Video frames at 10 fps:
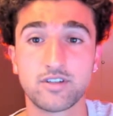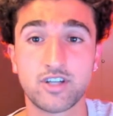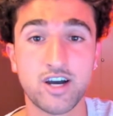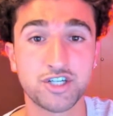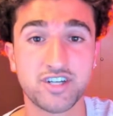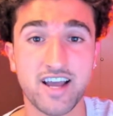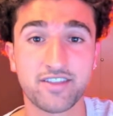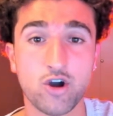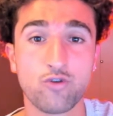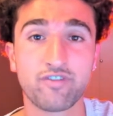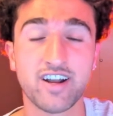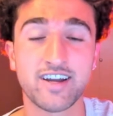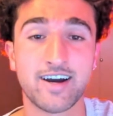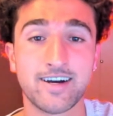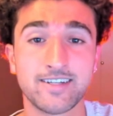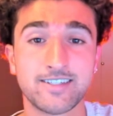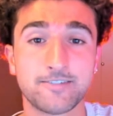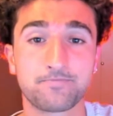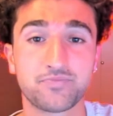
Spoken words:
touched at the overnight highs.